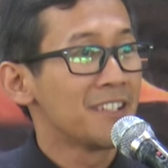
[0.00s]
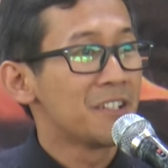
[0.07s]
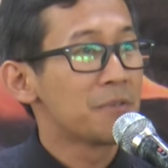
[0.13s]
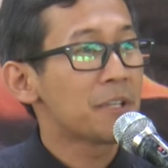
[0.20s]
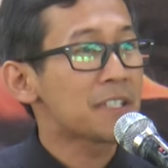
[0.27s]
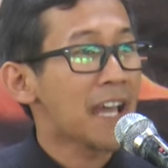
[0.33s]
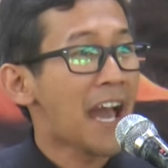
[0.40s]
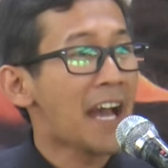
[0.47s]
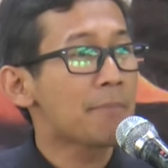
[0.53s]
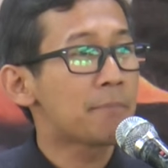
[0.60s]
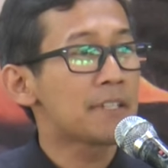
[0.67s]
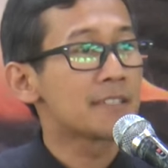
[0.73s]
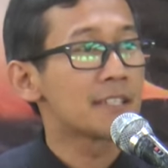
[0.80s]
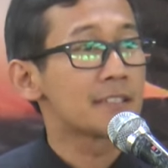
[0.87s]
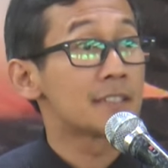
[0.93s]
What
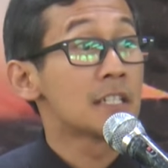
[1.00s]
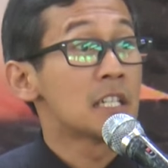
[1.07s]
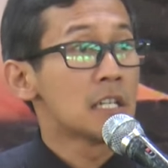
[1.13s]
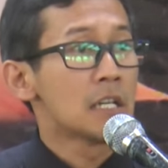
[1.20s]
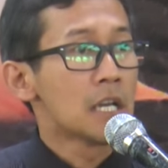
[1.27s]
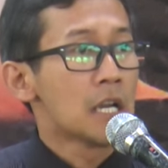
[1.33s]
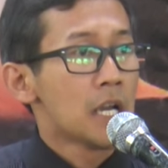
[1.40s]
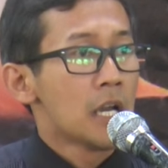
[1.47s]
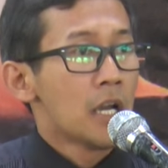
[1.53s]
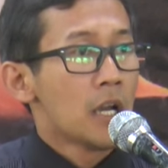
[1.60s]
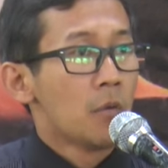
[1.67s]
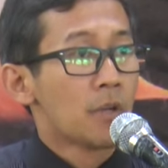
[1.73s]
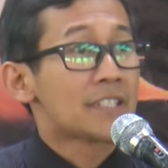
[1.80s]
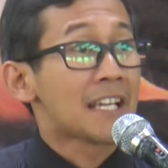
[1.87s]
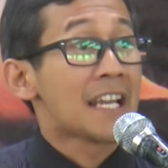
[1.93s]
happens is,
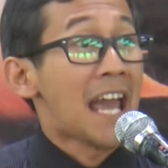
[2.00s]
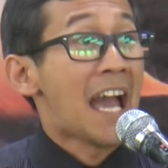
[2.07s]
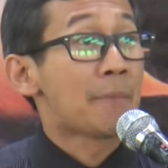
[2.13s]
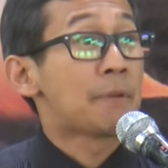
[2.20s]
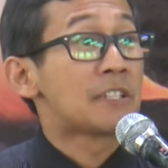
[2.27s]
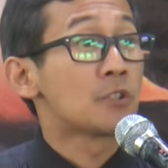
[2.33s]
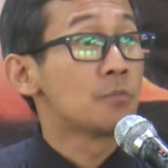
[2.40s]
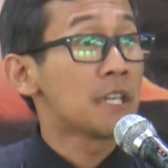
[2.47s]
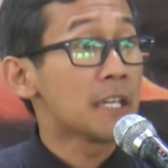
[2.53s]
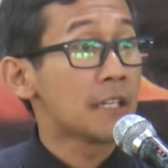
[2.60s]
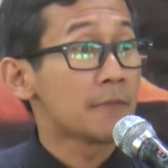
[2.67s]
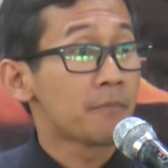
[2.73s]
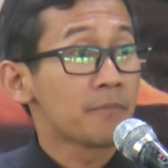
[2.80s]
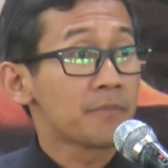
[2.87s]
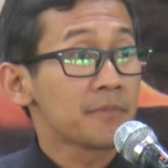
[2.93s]
what's going to happen to me?
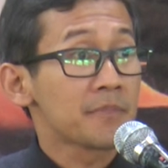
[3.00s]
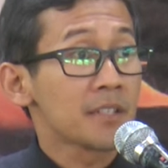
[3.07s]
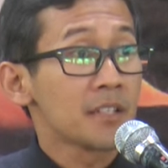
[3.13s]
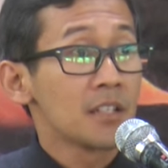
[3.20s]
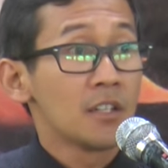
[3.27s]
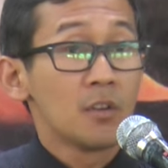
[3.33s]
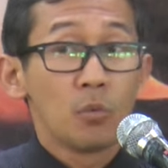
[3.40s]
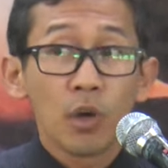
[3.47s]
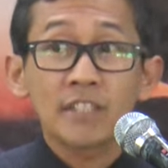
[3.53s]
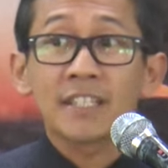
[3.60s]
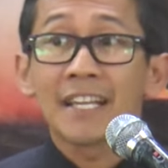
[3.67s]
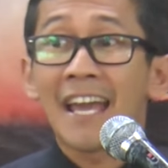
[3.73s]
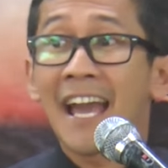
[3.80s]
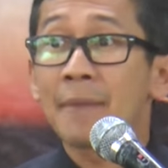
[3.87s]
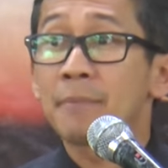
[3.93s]
What's
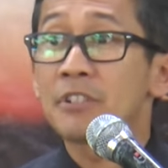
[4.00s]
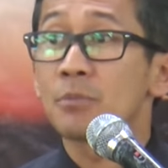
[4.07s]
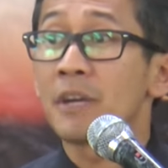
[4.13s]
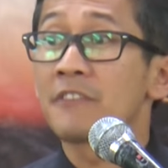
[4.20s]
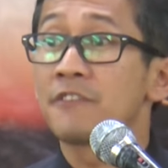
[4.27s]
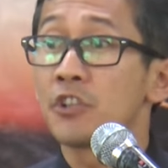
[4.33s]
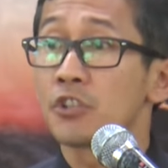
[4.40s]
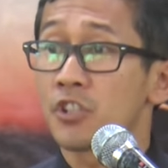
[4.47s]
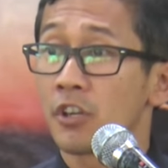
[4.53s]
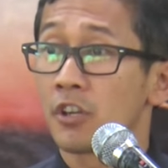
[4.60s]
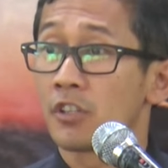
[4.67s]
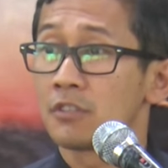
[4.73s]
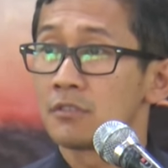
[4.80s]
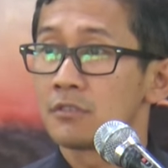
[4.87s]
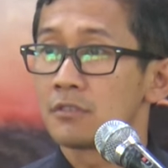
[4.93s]
going to happen to my
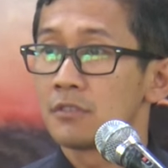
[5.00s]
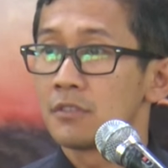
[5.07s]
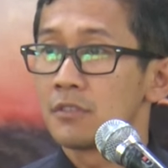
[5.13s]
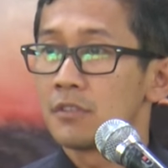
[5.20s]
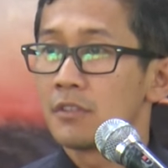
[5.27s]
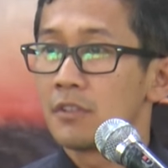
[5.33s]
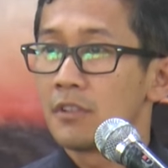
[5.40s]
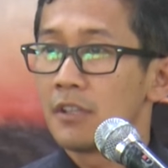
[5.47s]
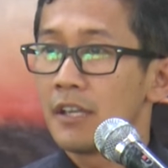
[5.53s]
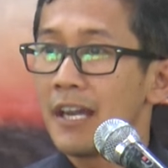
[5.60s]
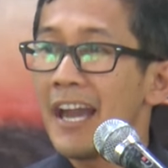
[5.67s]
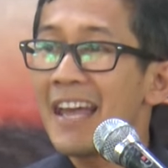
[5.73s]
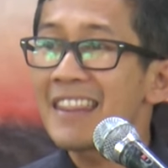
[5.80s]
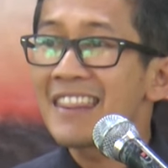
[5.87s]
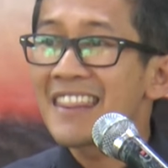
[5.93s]
future?
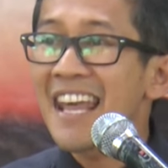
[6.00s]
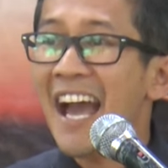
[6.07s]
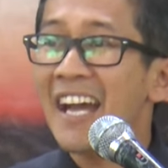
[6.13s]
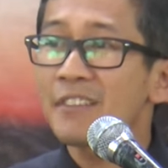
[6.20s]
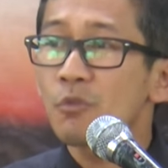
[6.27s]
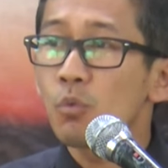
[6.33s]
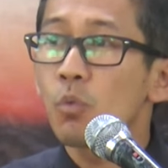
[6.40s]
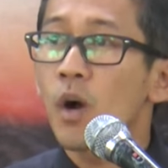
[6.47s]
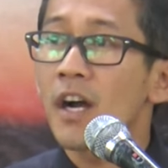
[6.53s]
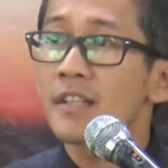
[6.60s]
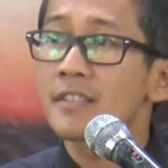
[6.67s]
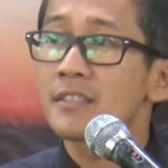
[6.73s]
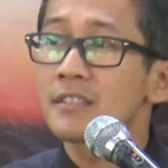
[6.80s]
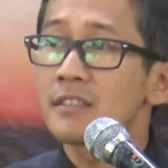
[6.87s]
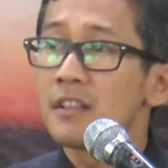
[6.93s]
And that
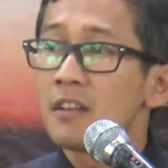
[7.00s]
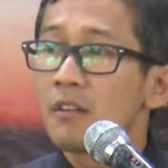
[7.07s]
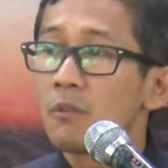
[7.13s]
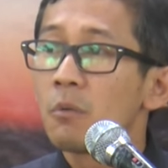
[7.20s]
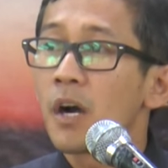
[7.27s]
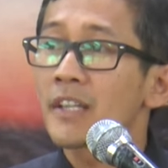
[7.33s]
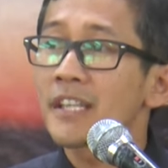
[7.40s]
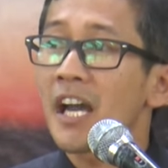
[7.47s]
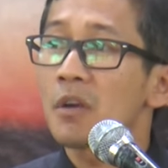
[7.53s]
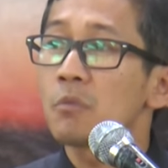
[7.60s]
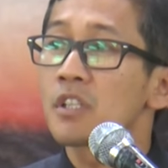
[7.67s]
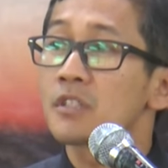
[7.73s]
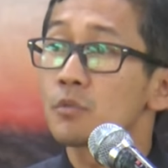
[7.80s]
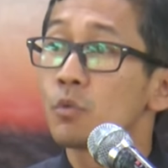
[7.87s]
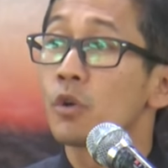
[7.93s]
was what I
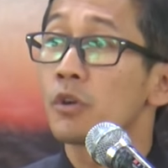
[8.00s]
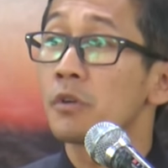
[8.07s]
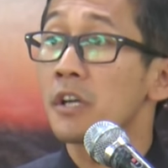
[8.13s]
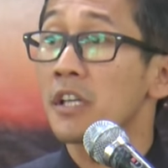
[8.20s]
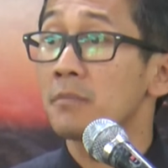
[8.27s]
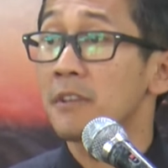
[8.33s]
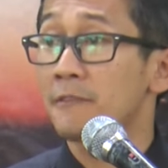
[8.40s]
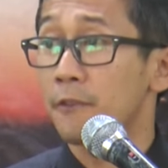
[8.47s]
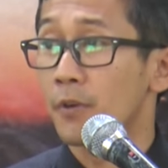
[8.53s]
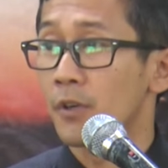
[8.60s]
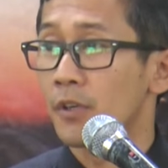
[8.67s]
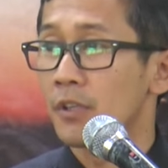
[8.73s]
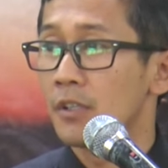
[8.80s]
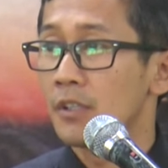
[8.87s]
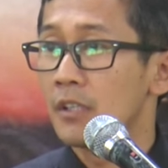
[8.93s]
was worrying
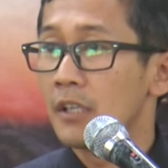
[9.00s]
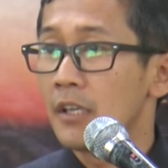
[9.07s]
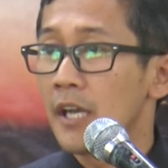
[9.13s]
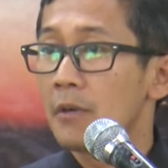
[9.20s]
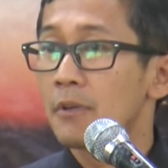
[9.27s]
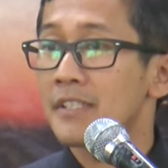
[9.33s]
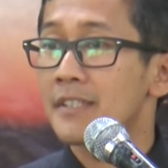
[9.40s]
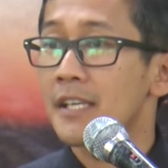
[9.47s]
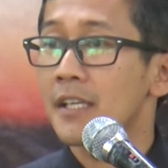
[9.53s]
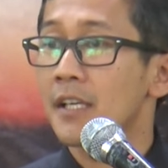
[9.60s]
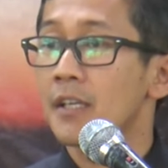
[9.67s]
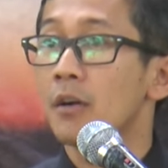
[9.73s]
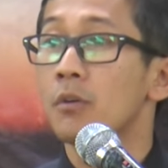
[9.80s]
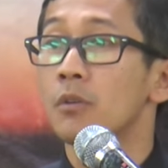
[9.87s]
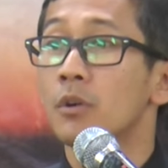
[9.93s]
before. I was
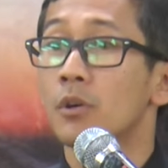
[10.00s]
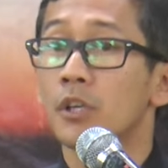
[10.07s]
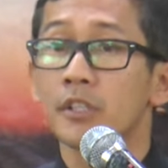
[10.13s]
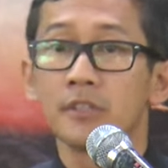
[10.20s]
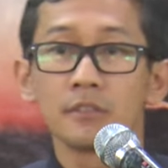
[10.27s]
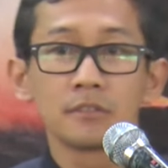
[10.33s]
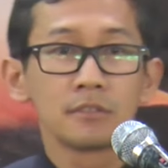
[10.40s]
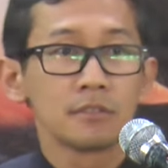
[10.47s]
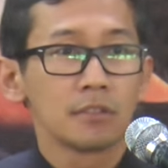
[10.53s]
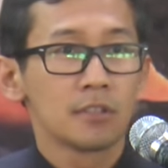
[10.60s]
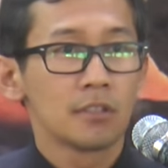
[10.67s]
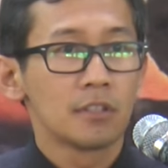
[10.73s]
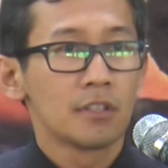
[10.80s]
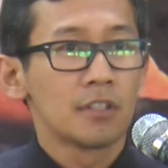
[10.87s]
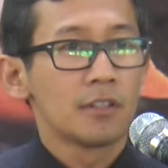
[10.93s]
thinking, oh Lord,
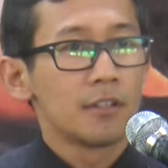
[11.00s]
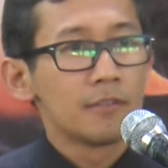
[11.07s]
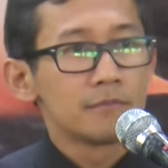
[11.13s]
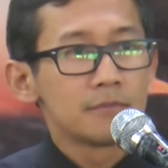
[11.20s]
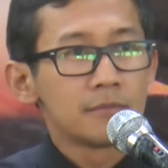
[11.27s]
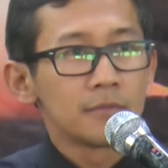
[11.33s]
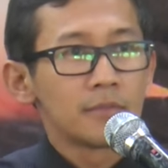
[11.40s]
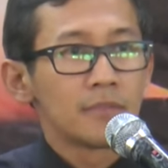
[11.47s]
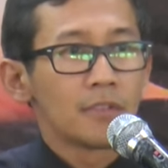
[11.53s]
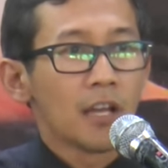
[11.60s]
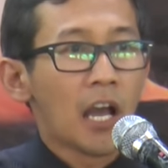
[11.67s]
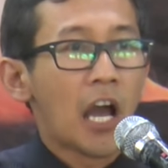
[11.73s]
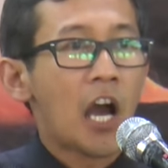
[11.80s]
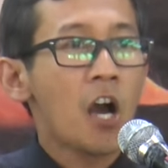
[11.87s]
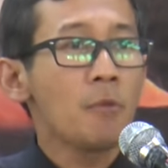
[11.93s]

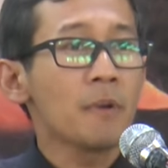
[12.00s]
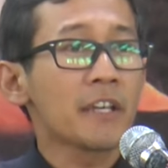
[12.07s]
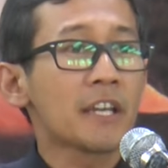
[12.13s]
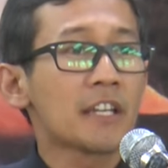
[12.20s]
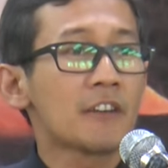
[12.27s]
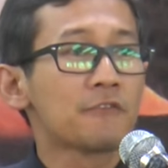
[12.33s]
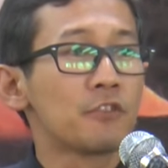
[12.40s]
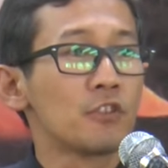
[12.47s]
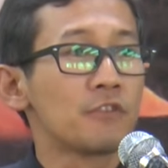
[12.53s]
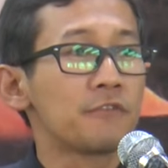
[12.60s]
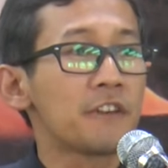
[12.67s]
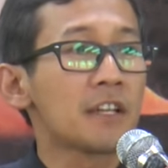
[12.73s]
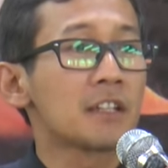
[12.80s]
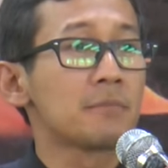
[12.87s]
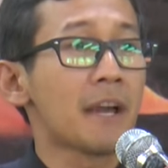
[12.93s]
how am I going to
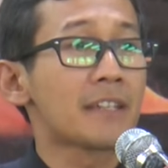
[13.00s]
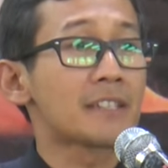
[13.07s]
fulfill my